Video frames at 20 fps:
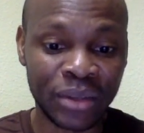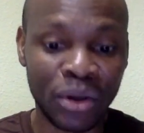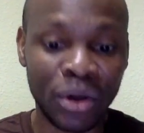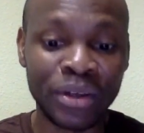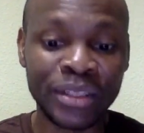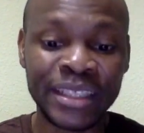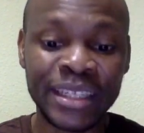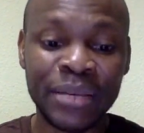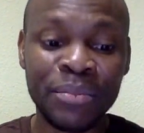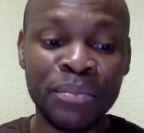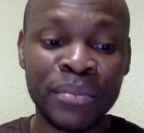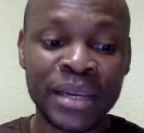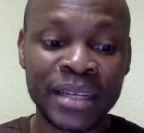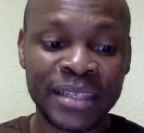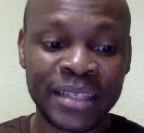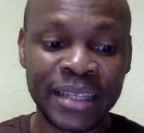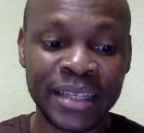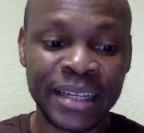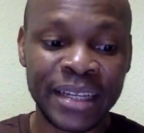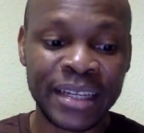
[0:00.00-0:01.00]

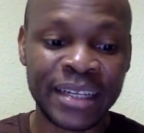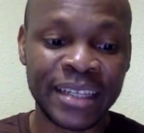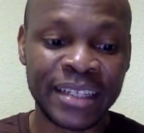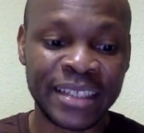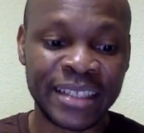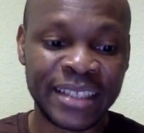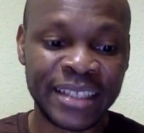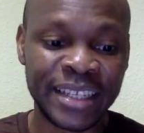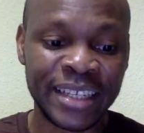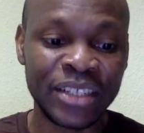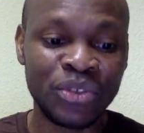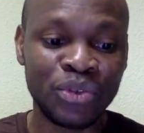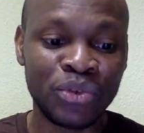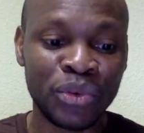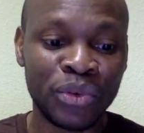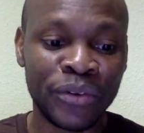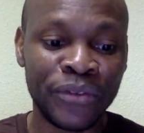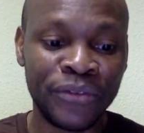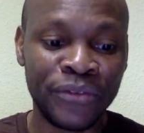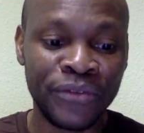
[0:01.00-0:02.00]
ultimately the
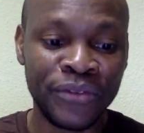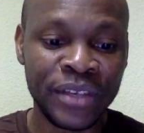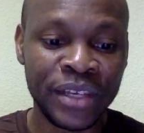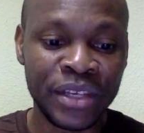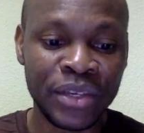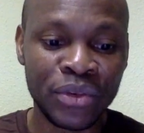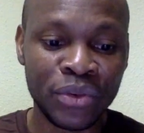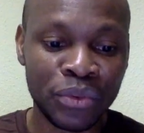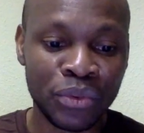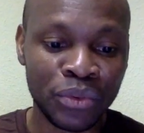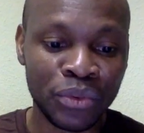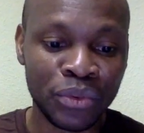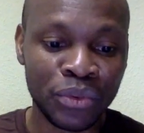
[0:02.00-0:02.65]
central figure